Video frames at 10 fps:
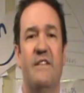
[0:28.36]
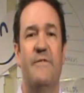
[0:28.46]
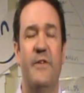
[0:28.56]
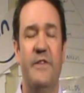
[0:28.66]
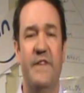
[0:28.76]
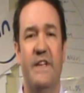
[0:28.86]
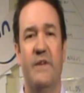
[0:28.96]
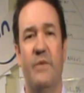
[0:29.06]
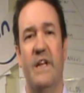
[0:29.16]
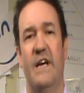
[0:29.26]
The first thing
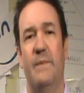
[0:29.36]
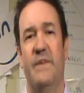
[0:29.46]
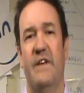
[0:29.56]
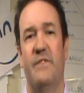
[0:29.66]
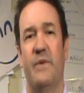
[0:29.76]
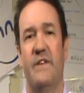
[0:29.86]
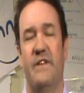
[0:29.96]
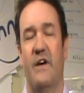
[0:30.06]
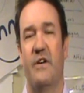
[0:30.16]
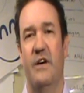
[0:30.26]
that really helped us
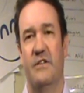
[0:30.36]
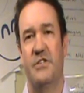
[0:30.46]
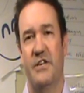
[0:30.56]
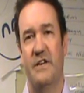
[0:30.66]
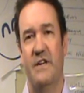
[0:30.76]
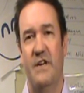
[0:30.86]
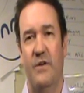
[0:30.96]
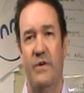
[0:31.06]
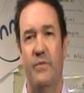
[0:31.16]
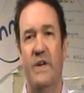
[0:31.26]
was our culture.
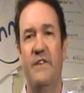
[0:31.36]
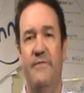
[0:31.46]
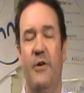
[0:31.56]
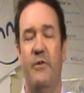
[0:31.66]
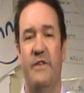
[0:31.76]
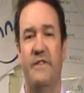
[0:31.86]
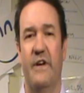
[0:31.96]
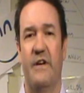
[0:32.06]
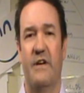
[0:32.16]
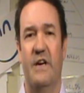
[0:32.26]
We really focused
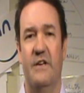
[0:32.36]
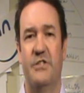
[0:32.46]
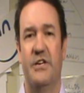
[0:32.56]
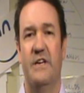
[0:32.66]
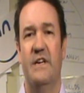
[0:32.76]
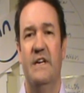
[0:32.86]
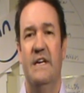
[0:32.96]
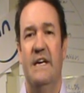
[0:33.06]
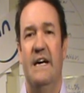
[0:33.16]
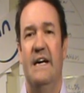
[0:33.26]
on our culture
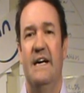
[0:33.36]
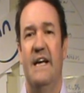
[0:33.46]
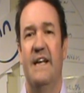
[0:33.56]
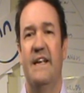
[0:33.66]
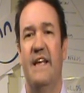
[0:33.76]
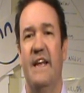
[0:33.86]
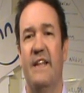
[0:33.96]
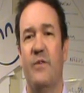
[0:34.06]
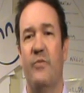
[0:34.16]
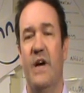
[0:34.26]
and
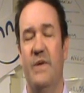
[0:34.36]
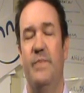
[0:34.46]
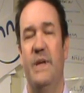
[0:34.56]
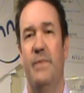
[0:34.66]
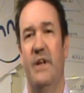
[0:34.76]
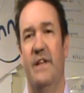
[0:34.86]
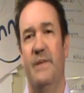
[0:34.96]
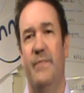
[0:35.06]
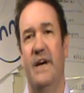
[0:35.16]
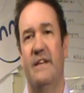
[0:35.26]
getting the right people on
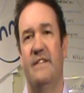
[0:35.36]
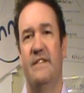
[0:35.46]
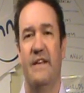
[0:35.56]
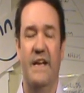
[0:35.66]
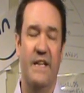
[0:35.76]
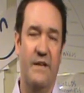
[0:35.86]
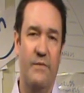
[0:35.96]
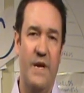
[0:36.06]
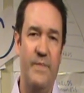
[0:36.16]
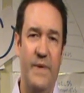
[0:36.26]
the bus, getting the
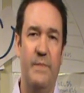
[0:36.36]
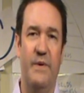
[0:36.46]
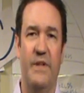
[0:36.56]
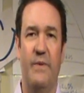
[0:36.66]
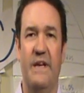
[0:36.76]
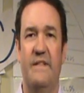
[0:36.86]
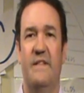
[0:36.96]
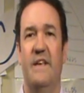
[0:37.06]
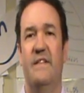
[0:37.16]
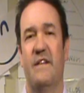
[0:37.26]
right people in the right
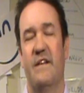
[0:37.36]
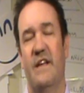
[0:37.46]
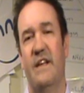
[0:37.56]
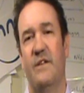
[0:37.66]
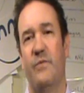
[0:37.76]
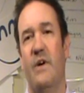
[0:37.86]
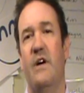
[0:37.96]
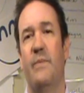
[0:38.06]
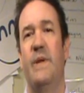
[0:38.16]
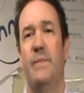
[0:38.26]
seats, and getting the
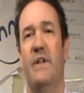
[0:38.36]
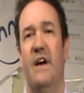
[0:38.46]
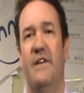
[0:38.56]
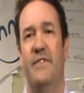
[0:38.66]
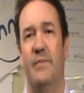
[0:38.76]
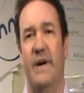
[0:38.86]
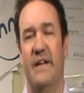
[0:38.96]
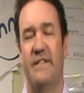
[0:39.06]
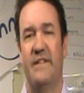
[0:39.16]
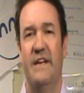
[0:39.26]
wrong people off the
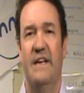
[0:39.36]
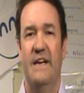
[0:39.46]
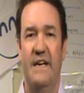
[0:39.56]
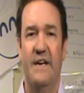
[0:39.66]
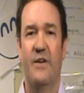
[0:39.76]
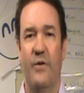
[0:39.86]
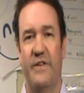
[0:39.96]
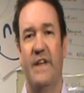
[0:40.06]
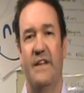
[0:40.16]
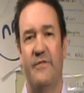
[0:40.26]
bus. Of
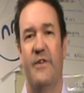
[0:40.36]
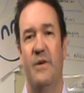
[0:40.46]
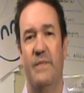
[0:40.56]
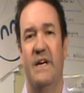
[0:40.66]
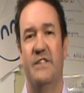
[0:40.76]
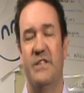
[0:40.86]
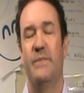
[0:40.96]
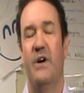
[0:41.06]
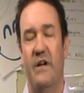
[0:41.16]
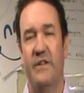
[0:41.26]
course, that's from
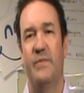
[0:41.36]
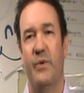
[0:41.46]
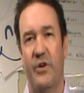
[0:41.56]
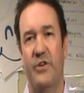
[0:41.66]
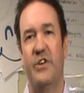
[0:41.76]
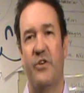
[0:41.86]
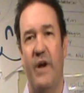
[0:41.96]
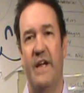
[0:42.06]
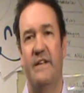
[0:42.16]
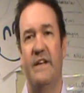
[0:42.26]
Jim Collins' book, Good to
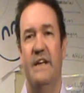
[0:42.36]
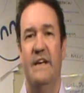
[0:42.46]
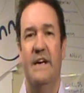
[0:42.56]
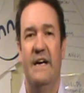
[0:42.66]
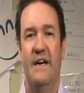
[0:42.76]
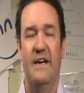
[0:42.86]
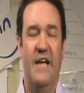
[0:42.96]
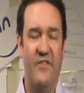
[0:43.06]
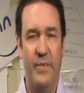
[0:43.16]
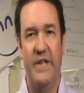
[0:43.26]
Great.
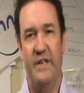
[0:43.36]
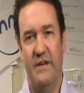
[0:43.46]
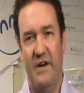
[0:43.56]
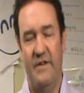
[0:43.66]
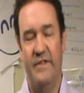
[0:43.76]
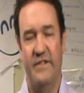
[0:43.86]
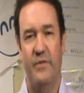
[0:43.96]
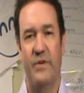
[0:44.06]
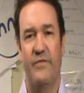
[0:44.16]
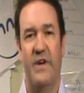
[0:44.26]
Everybody
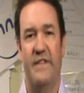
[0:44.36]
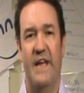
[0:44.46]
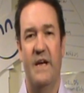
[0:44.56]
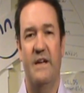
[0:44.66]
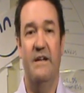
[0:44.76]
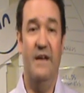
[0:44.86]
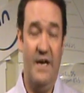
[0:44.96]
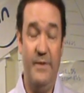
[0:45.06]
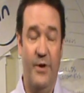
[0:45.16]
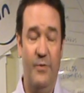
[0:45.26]
obviously would have read that,
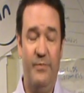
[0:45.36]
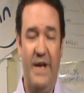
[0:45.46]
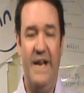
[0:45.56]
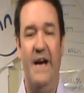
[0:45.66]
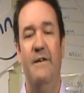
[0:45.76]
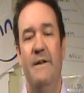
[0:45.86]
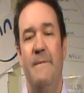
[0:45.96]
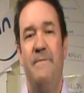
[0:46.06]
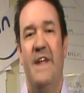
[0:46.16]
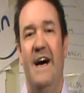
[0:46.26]
I would hope, by now.
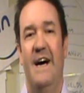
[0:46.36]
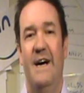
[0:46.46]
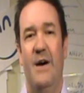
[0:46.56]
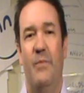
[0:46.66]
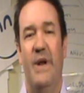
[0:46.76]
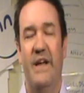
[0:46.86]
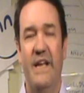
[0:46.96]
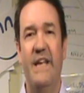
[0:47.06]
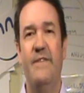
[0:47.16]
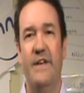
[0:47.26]
But I'm
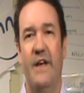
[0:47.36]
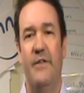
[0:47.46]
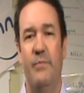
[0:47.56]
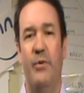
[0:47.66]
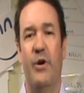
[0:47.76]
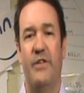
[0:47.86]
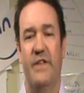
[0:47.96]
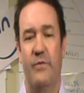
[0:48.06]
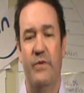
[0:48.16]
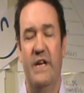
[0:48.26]
going to give you another book
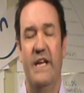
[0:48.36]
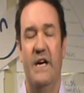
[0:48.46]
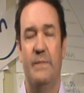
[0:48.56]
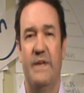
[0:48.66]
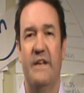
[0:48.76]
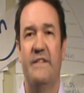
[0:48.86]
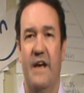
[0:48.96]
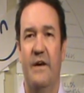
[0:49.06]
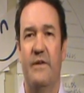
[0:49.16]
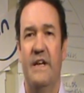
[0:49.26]
that really helped us
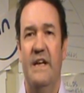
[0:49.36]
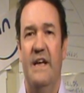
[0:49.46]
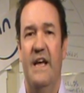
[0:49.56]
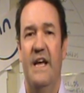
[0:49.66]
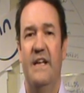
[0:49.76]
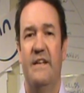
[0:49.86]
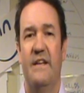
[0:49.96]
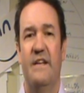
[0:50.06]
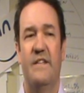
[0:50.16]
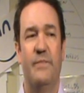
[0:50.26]
out, and
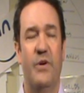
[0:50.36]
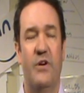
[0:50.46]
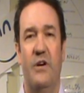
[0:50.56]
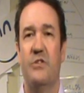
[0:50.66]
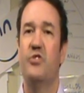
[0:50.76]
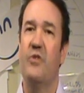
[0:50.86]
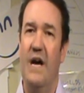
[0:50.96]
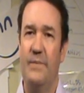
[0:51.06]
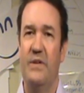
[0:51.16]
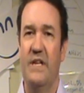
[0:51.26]
it's a book called
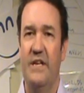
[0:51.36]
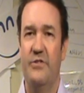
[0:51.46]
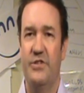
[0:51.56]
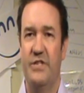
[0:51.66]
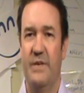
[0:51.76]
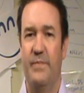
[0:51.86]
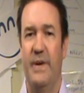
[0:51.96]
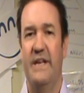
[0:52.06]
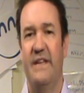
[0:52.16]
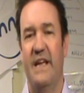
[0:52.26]
Tribal Leadership
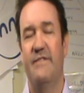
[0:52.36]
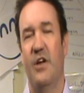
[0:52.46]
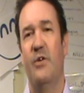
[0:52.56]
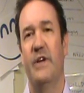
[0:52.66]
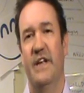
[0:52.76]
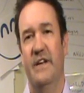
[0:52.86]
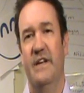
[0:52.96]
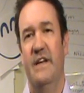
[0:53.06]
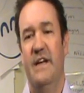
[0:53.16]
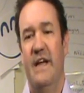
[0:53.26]
by Dave Logan.
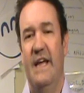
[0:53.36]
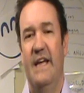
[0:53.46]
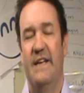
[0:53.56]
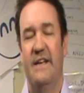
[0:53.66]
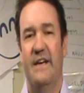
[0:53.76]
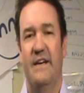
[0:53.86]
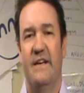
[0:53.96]
And